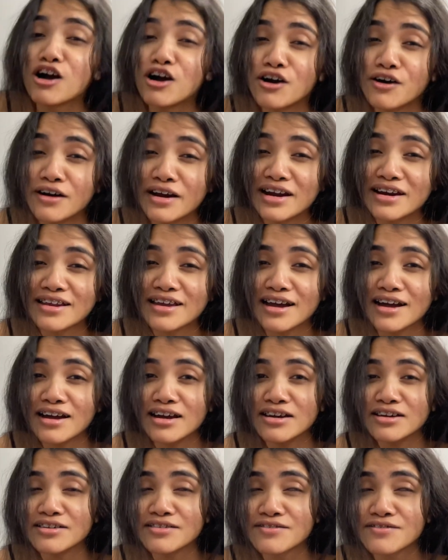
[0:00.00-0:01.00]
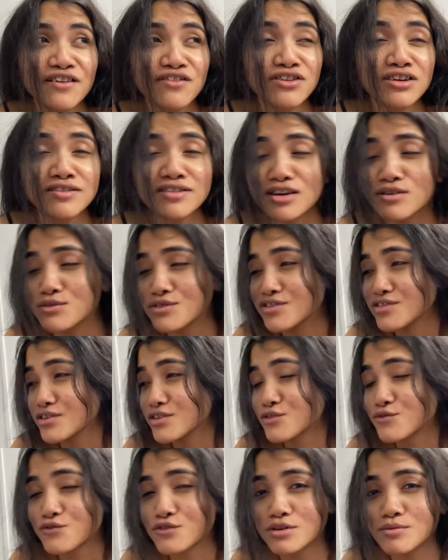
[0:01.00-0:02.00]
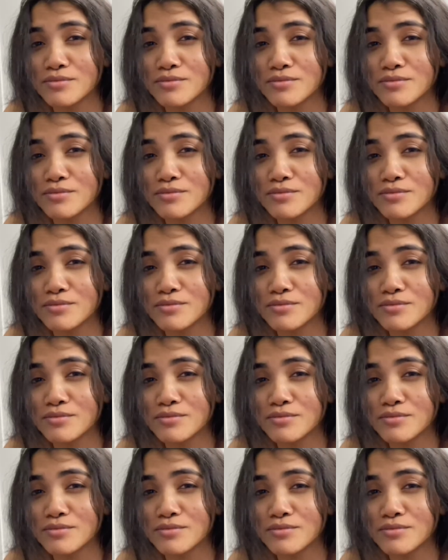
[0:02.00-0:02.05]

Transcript: Alright guys, I think that was it for